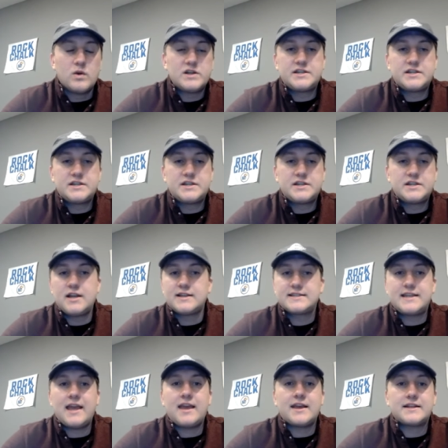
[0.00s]
Wichita
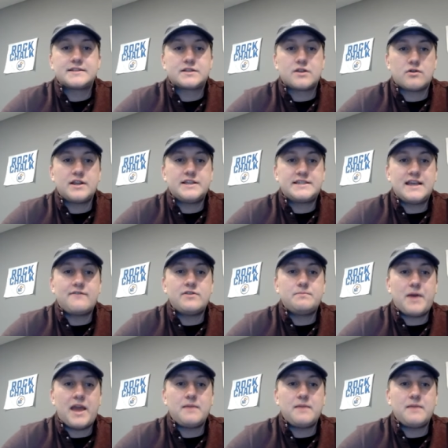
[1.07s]
State gets
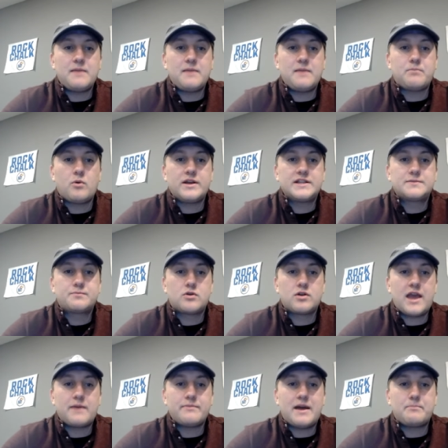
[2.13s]
37 paint points per game.